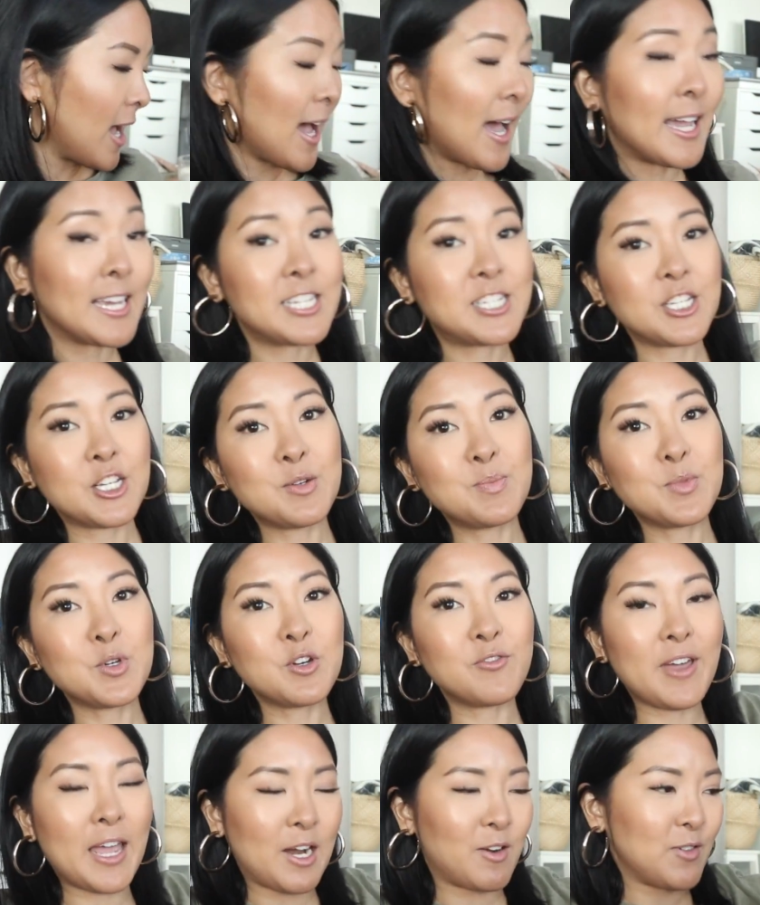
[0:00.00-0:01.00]
I did
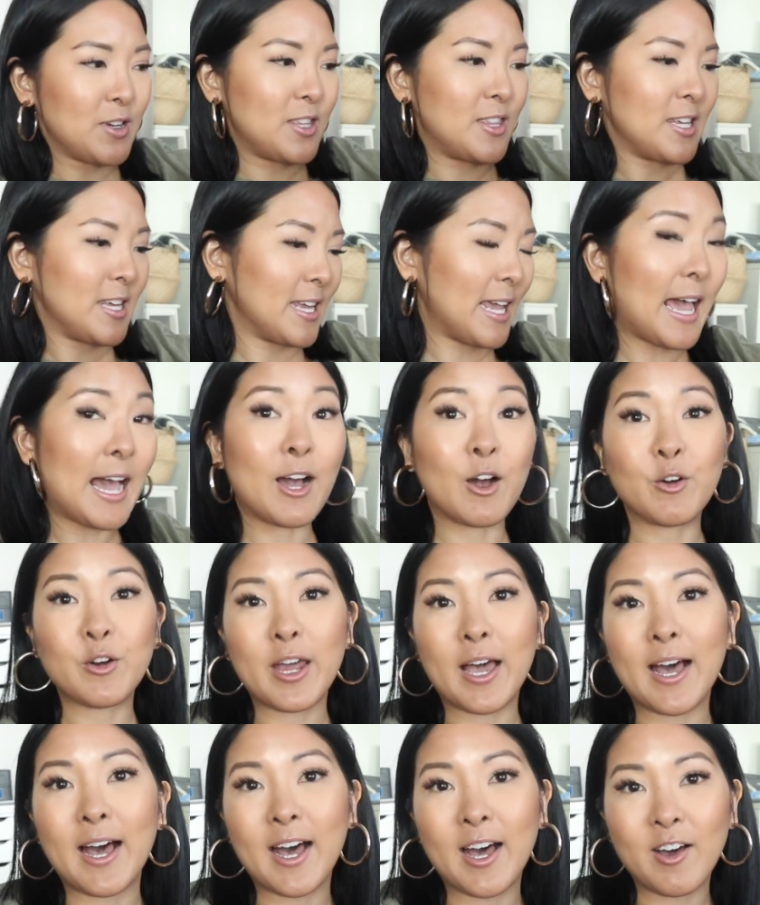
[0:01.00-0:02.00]
move everything
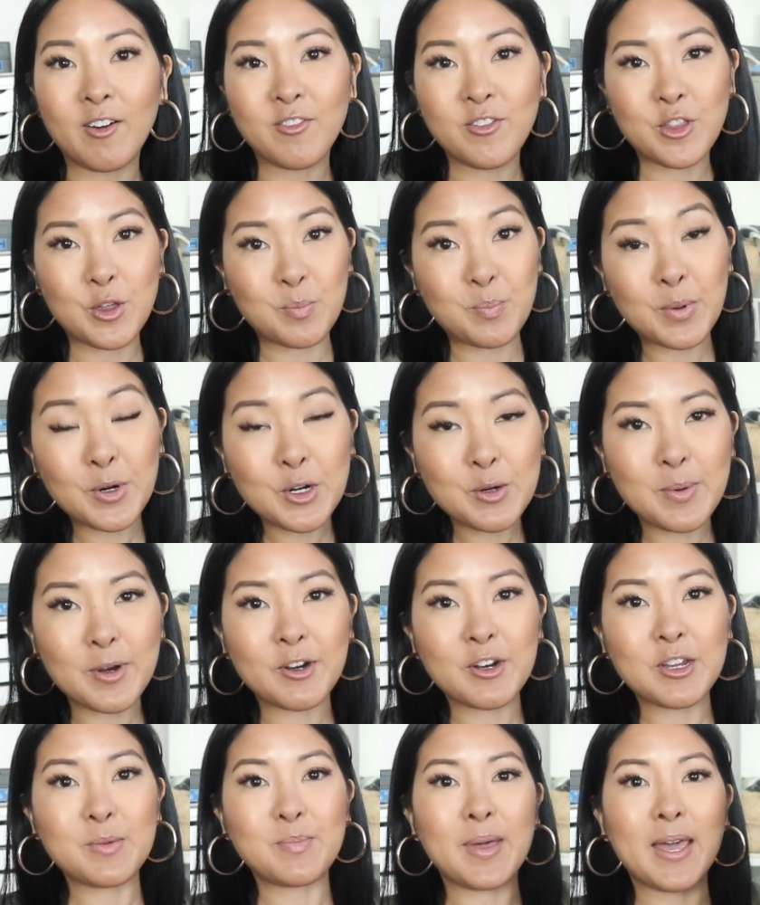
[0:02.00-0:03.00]
out of the
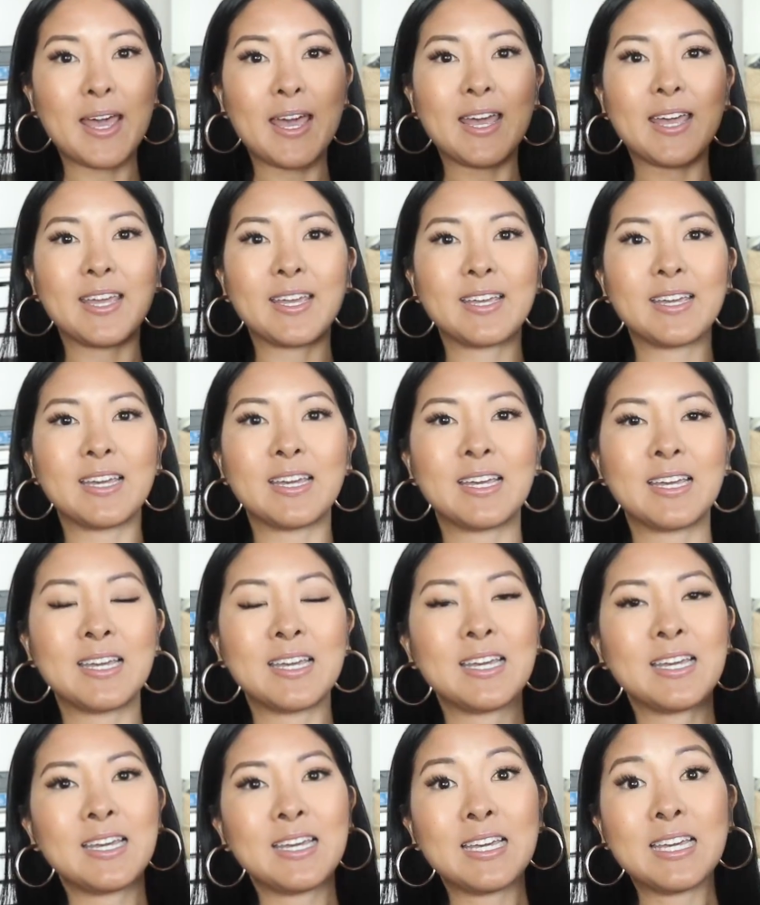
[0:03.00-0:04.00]
Burberry bag
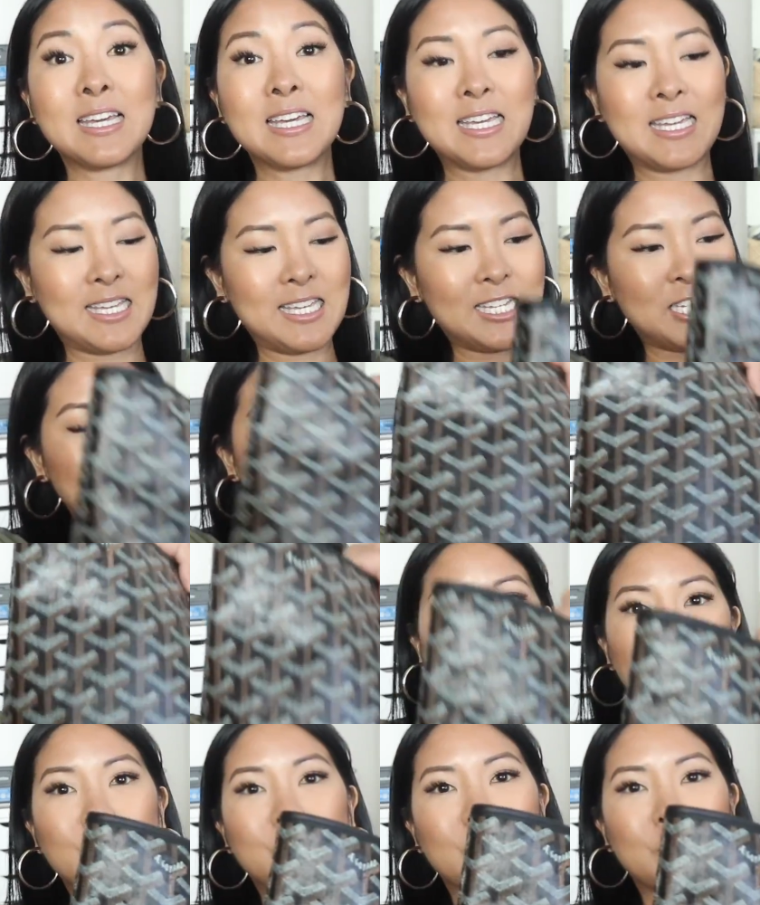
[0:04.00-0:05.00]

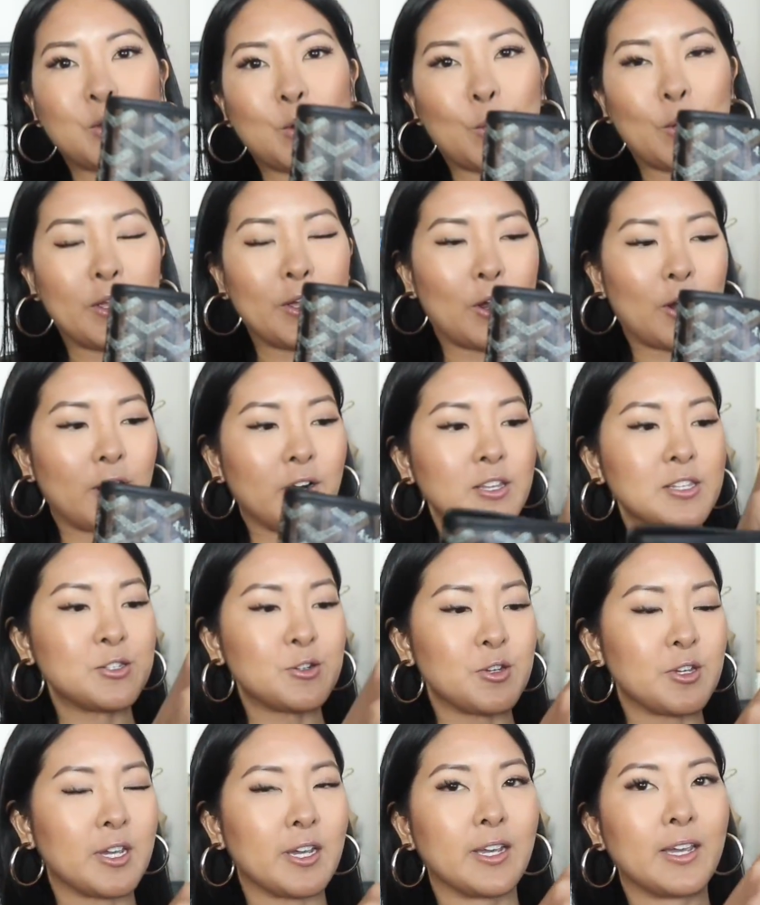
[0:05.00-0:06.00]
into the Goyard, so
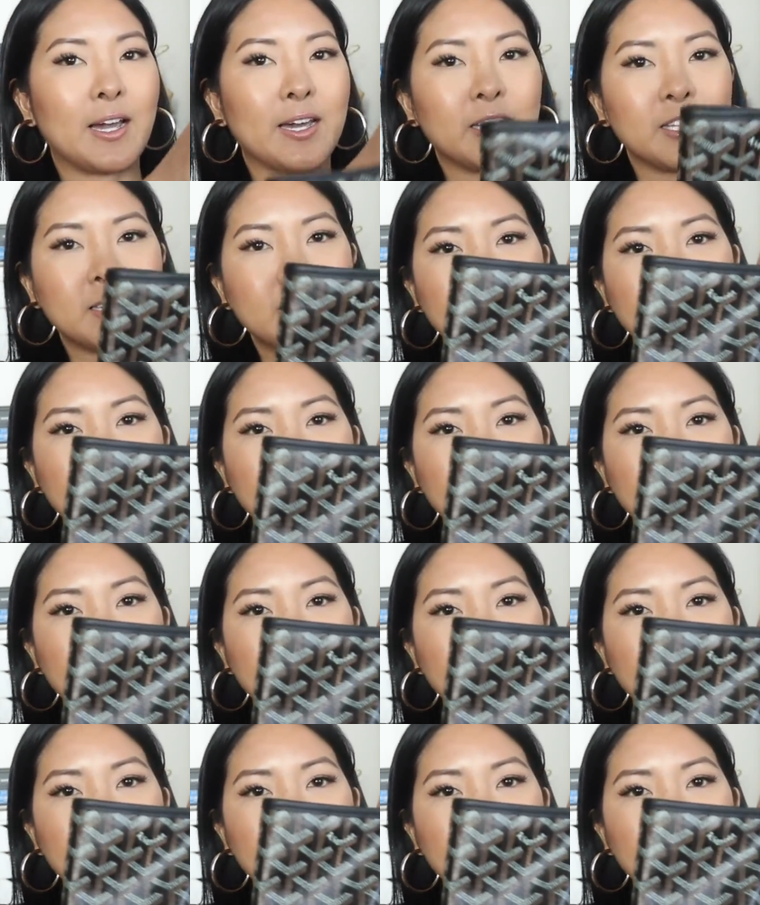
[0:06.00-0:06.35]
you can kind of